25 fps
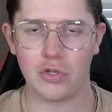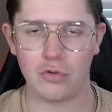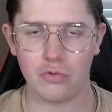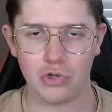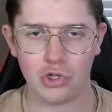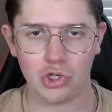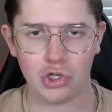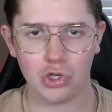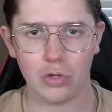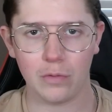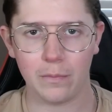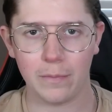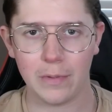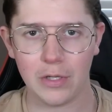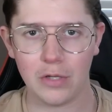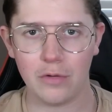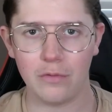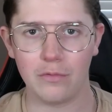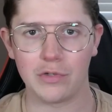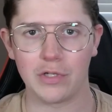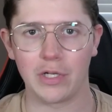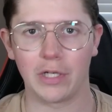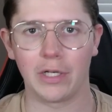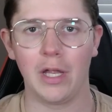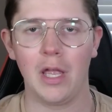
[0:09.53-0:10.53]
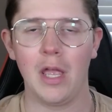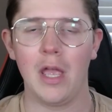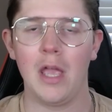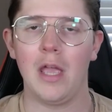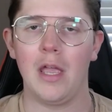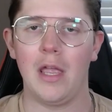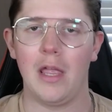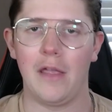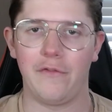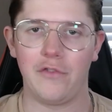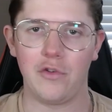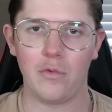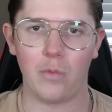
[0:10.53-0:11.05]
should be using
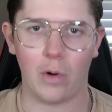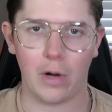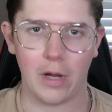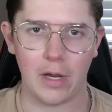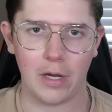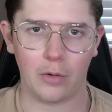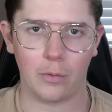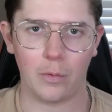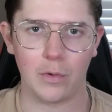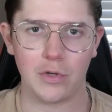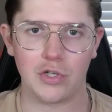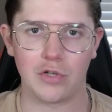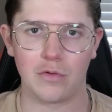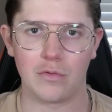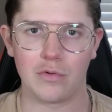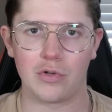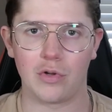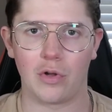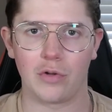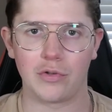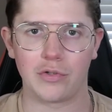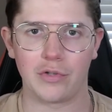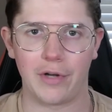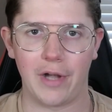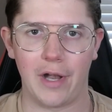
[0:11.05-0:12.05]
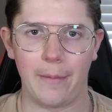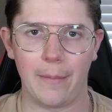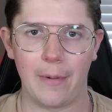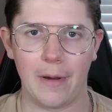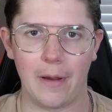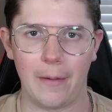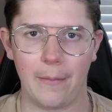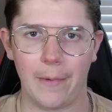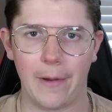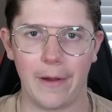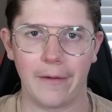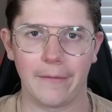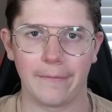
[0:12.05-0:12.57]
if you want to increase your results on
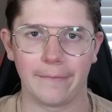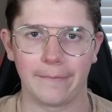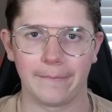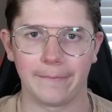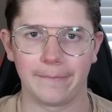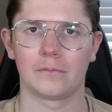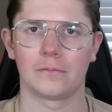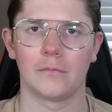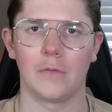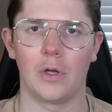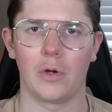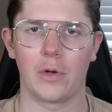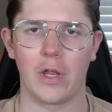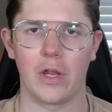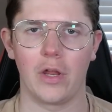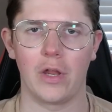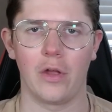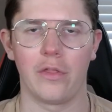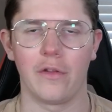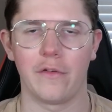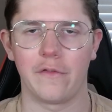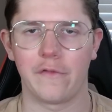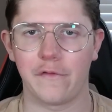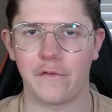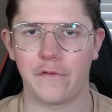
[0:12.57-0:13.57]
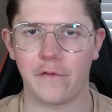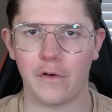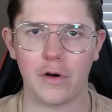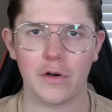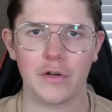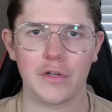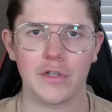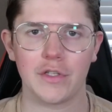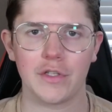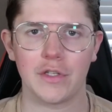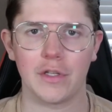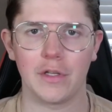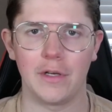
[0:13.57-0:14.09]
Airbnb. Okay, y'all, the
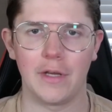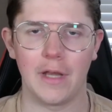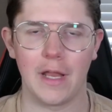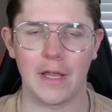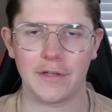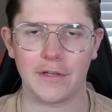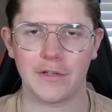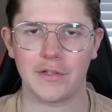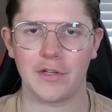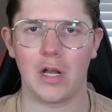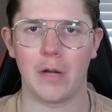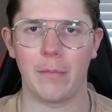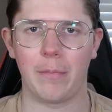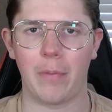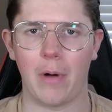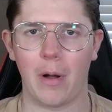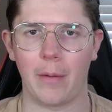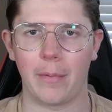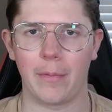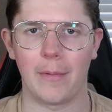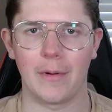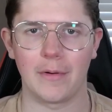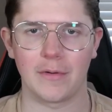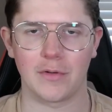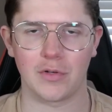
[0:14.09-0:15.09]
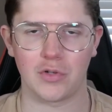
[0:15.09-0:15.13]
first necessary property management